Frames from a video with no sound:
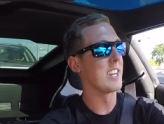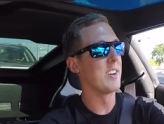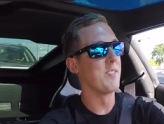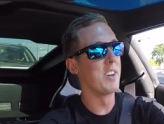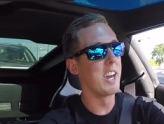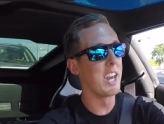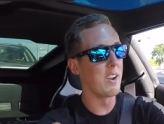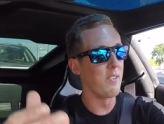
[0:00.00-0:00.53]
And I'm
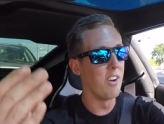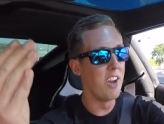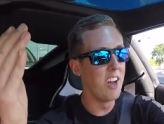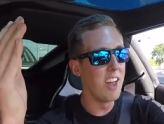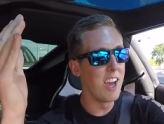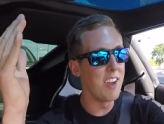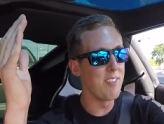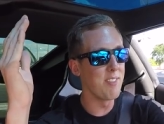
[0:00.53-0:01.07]
like,
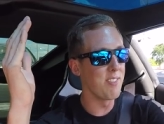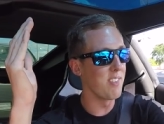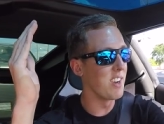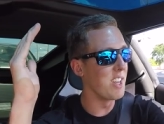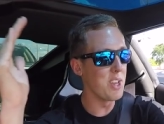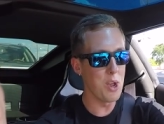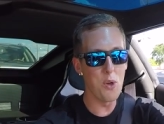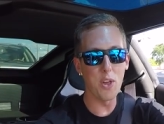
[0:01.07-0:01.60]
well, I've
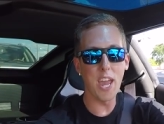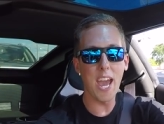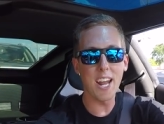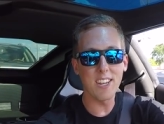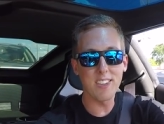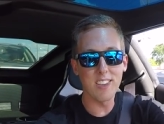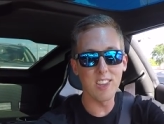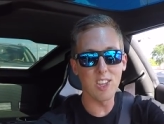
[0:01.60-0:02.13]
really only
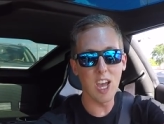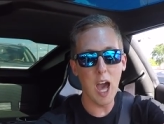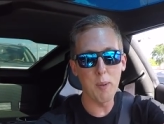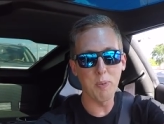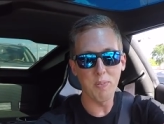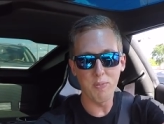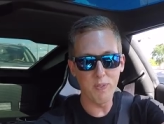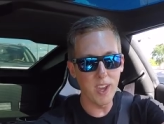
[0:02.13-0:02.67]
had it to the
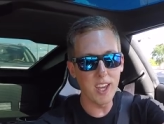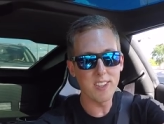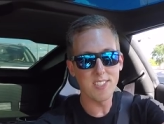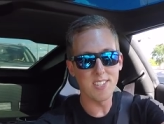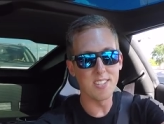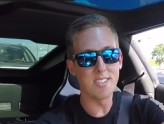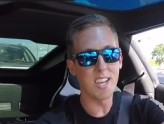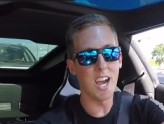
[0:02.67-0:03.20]
top of fifth
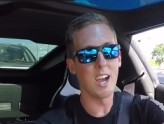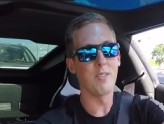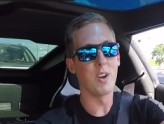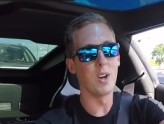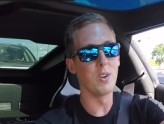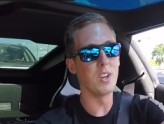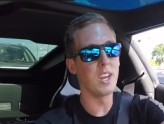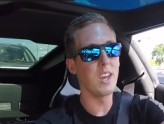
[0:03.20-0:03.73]
since I've
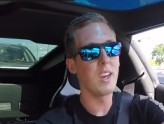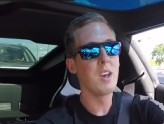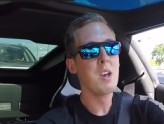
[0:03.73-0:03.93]
owned it.